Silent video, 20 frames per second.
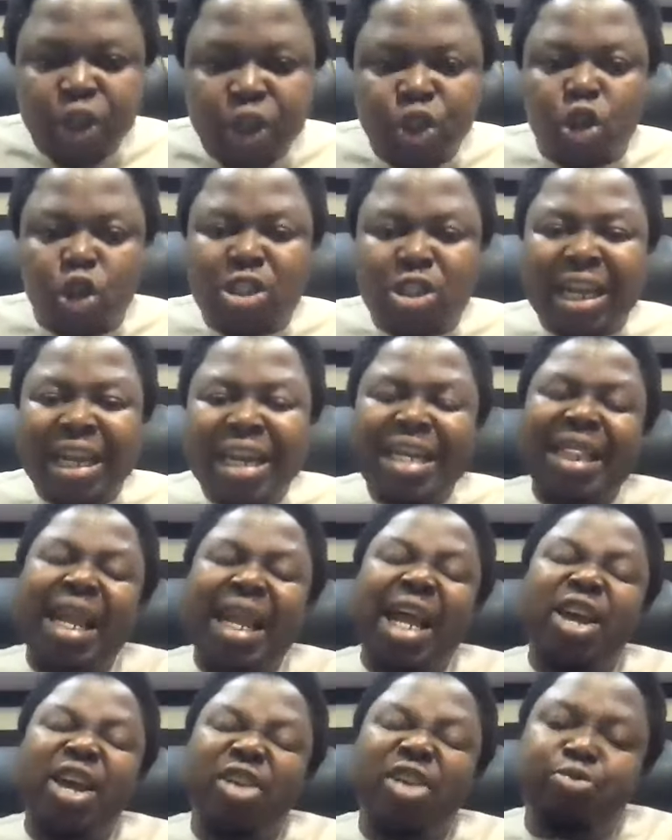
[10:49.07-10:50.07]
Just click there
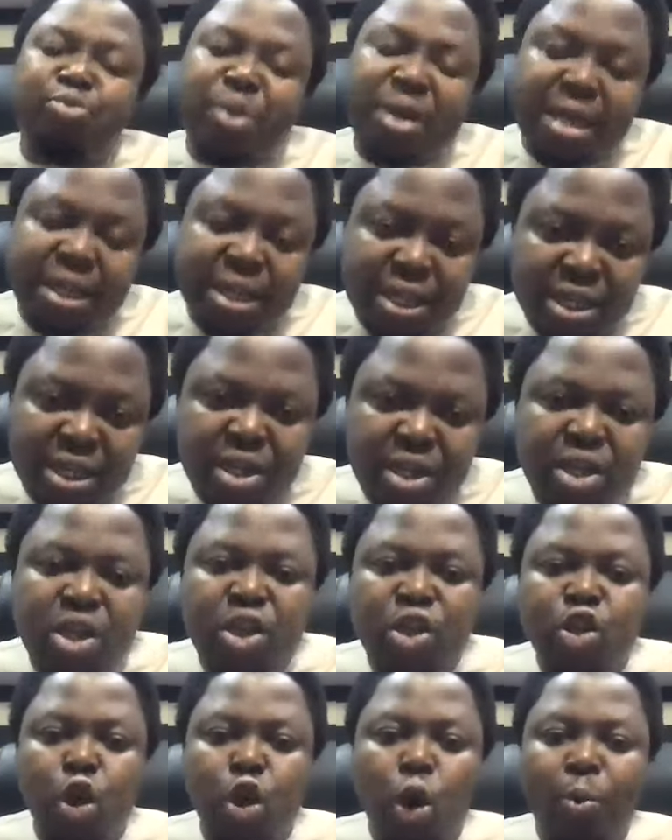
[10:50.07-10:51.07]
that you have paid.
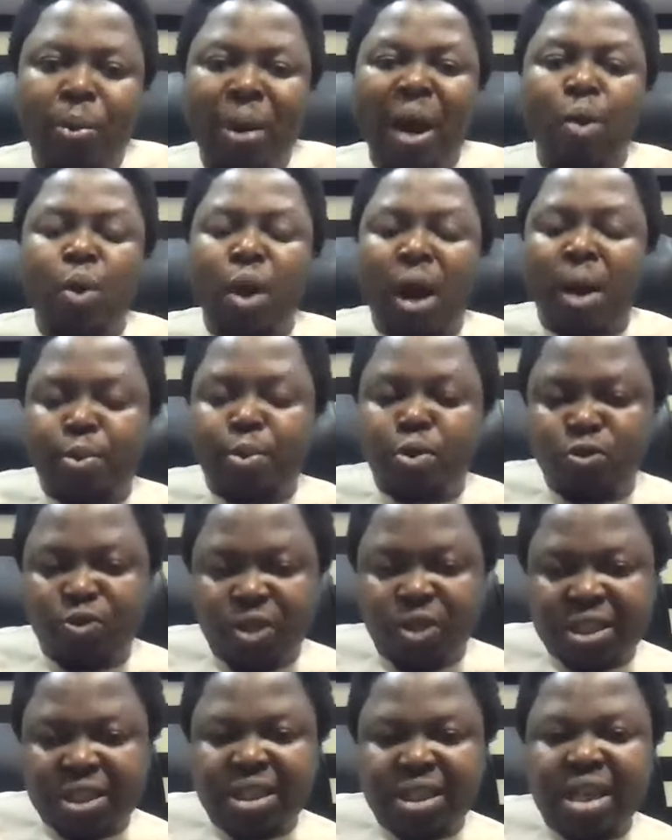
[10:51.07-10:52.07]
Your upline will approve
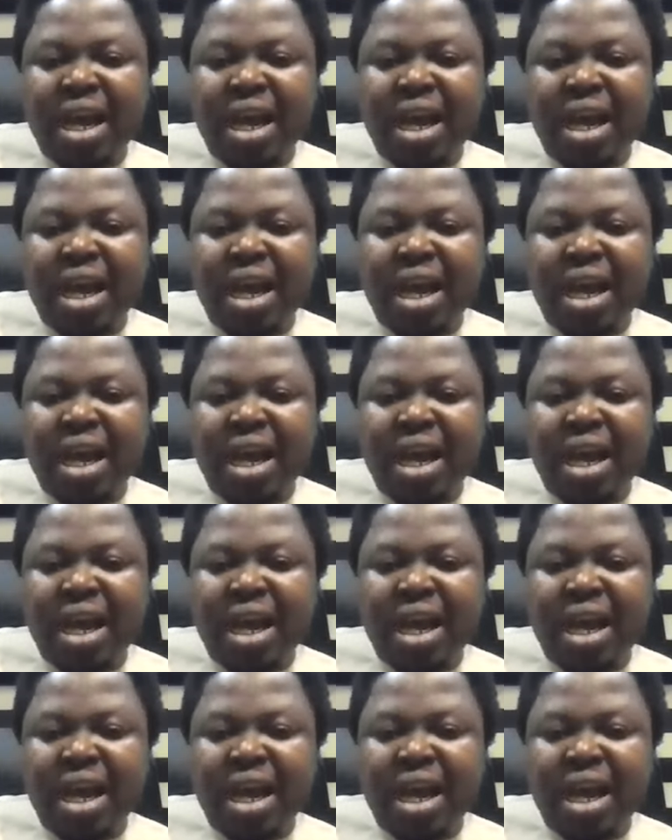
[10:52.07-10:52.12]
it.